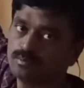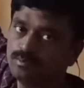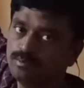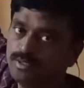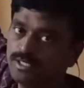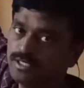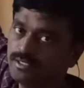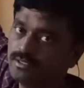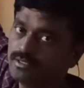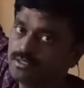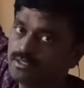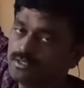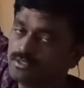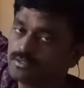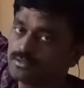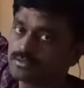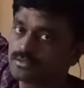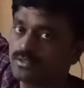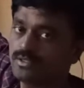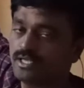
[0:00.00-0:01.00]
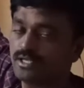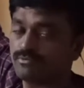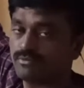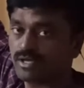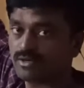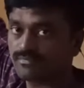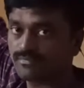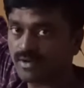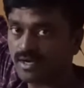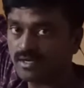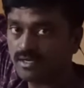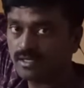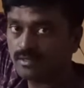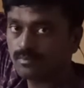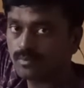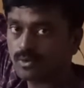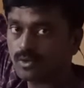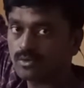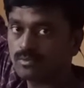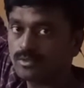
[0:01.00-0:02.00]
B. So here we are
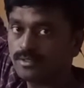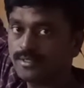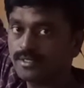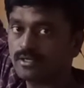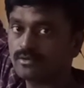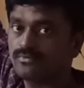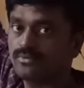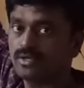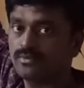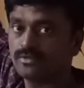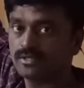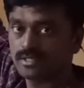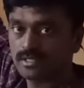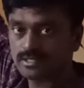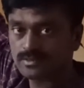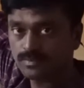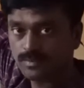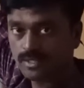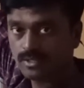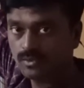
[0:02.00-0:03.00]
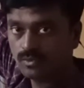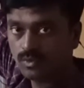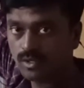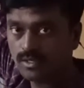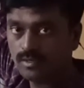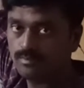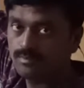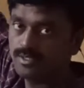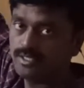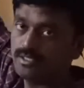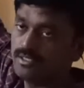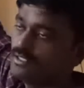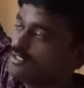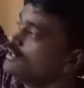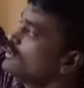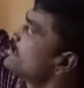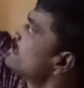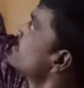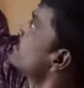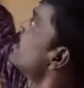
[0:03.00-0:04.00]
finding probability of A with respect to what? B.
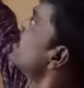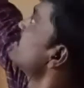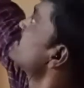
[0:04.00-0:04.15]
So that